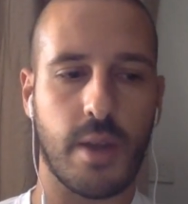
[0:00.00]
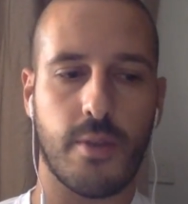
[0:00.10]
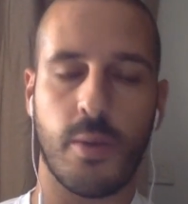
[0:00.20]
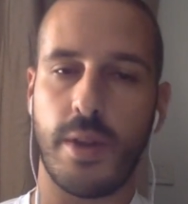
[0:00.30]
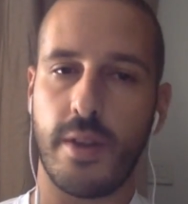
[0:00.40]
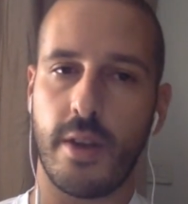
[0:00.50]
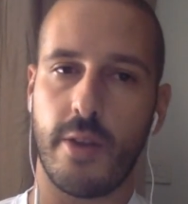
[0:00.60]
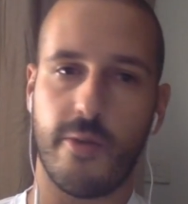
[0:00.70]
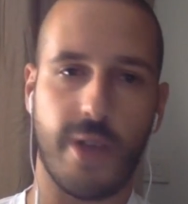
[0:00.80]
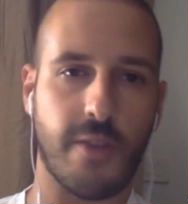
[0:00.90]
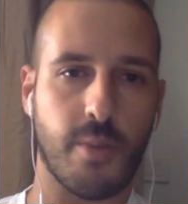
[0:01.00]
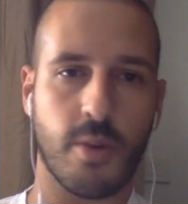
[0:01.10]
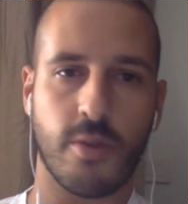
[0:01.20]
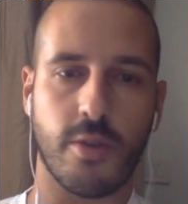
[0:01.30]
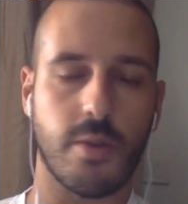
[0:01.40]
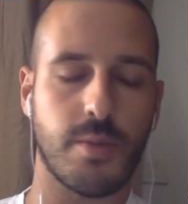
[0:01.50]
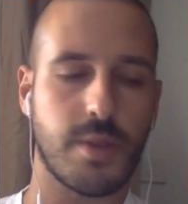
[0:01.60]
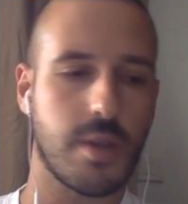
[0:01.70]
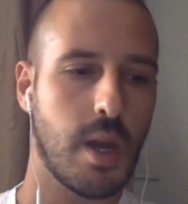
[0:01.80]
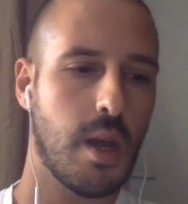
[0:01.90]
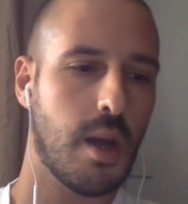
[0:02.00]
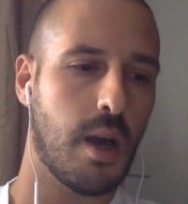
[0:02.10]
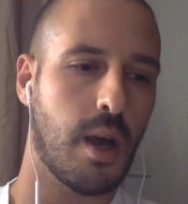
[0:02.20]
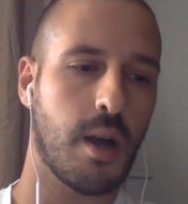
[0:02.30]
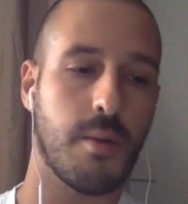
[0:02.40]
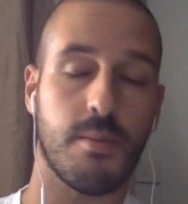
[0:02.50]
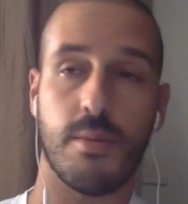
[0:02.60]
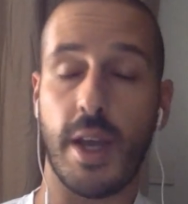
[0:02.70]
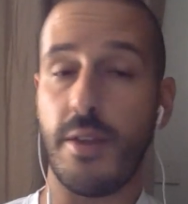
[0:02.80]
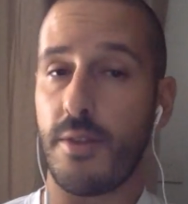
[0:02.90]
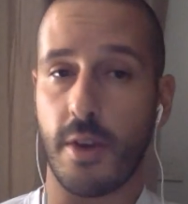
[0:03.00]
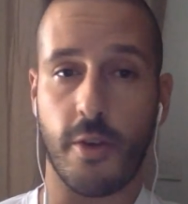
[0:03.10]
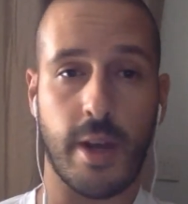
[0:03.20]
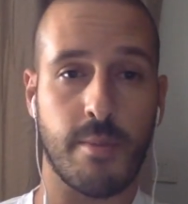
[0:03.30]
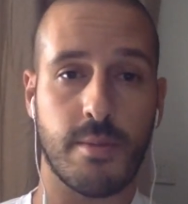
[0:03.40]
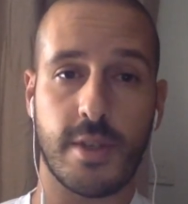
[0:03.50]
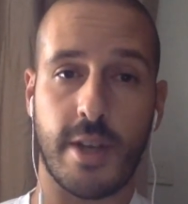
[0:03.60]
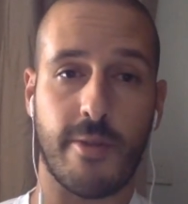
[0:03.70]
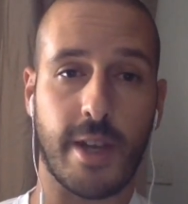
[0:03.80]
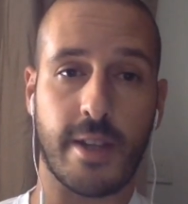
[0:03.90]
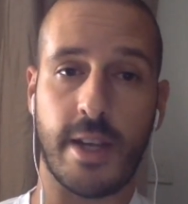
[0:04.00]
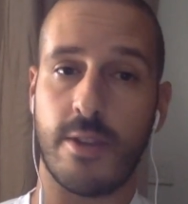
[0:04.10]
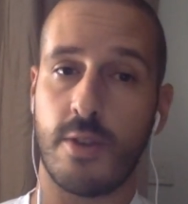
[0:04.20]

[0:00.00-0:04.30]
Twitter, Facebook groups, Instagram, stuff like that.